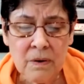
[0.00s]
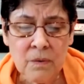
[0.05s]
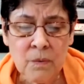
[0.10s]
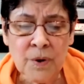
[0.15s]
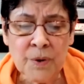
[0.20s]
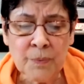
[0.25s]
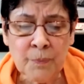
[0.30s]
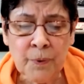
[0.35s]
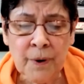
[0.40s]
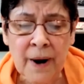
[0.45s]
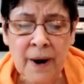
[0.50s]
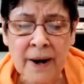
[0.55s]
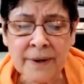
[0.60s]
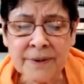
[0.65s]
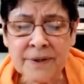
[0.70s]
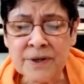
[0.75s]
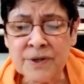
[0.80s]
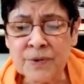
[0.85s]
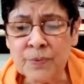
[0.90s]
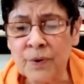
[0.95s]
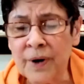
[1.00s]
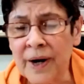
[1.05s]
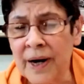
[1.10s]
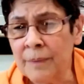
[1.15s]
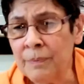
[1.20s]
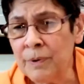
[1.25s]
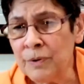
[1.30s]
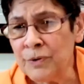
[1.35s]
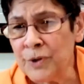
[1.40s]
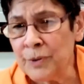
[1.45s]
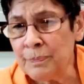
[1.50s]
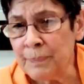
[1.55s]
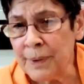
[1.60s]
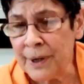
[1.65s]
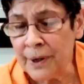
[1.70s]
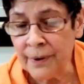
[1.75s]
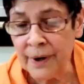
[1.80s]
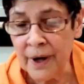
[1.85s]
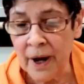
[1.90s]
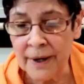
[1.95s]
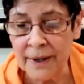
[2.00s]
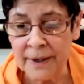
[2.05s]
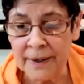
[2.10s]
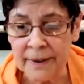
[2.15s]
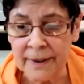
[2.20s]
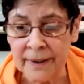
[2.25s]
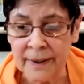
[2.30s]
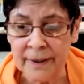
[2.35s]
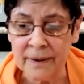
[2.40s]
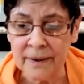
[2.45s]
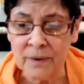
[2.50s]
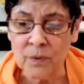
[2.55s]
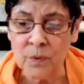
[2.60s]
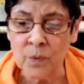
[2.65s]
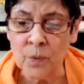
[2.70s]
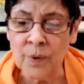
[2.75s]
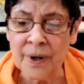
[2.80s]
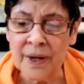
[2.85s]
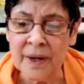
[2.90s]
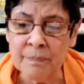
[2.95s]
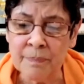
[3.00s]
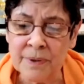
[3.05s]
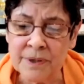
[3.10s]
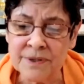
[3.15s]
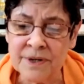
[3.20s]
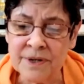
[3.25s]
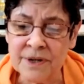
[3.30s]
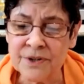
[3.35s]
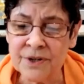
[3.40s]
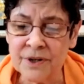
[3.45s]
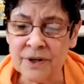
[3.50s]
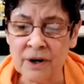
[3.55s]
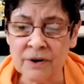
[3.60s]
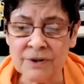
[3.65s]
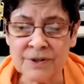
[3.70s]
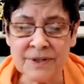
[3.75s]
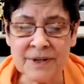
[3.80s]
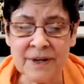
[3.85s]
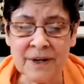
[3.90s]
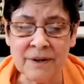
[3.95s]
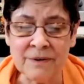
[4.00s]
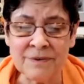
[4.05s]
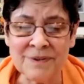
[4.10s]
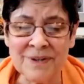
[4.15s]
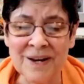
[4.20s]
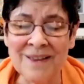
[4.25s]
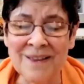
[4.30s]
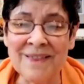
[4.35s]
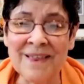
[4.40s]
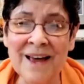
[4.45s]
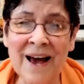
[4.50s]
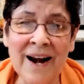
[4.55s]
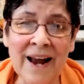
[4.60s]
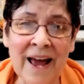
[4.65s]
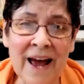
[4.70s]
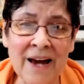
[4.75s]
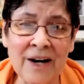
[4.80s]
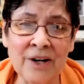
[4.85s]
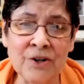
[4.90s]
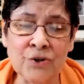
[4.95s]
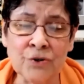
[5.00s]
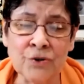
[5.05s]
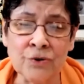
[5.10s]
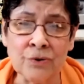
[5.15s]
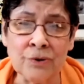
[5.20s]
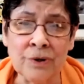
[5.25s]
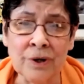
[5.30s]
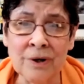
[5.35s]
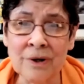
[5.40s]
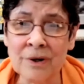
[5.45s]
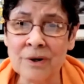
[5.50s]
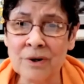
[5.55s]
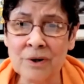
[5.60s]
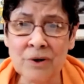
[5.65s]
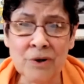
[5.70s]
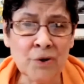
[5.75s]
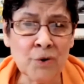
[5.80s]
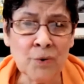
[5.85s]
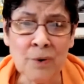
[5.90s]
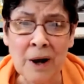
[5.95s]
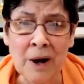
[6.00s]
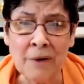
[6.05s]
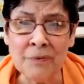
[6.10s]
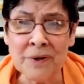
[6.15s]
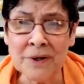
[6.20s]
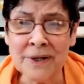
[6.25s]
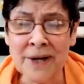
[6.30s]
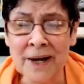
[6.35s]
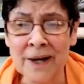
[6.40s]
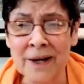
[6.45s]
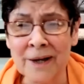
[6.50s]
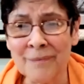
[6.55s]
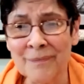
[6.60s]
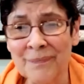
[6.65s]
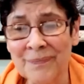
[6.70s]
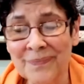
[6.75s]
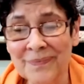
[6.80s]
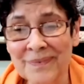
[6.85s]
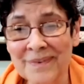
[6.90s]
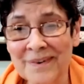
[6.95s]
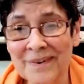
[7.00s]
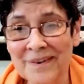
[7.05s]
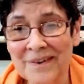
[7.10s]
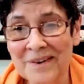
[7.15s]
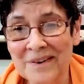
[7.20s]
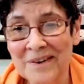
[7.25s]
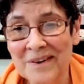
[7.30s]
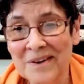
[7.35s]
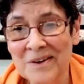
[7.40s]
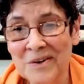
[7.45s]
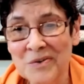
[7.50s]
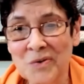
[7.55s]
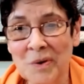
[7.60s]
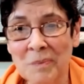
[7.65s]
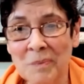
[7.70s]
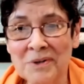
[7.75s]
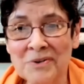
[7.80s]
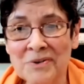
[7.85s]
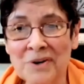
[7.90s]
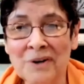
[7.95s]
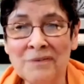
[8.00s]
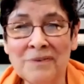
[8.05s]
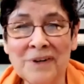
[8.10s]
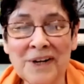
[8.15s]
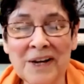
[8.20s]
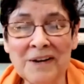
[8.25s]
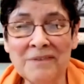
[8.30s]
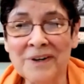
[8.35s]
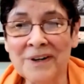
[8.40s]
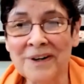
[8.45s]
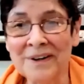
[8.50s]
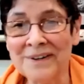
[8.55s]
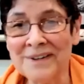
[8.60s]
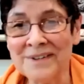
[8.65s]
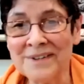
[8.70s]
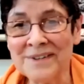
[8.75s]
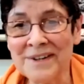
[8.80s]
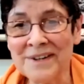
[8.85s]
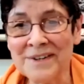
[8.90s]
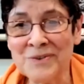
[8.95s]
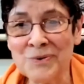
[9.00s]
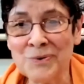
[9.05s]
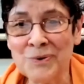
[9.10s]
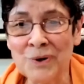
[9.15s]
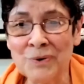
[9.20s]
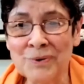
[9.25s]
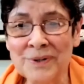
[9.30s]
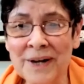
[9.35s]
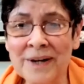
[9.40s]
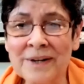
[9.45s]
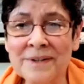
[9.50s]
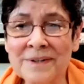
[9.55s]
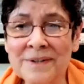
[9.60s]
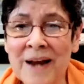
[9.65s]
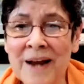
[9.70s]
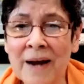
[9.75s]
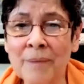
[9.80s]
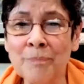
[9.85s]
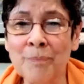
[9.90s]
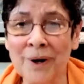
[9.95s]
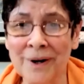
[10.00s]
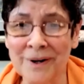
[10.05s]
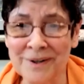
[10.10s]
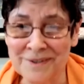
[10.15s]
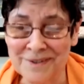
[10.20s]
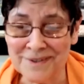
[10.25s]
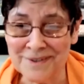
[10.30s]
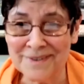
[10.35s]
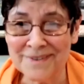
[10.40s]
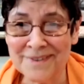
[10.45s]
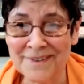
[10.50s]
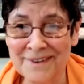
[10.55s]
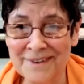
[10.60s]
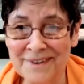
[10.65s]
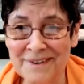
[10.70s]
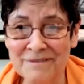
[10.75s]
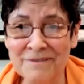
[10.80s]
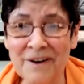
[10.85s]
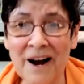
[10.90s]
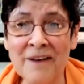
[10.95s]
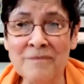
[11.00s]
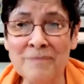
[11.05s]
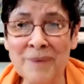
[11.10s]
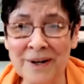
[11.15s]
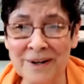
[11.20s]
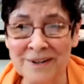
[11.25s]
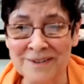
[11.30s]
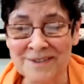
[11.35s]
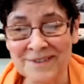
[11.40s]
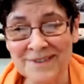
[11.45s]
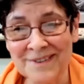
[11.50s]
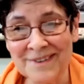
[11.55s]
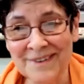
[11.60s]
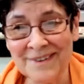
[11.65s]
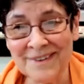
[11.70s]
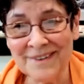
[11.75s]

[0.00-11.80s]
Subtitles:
With practice, we're able to periodically reposition ourselves in that attitude throughout the day. Swami Sarvadevananda says, take snack breaks, 5 minutes.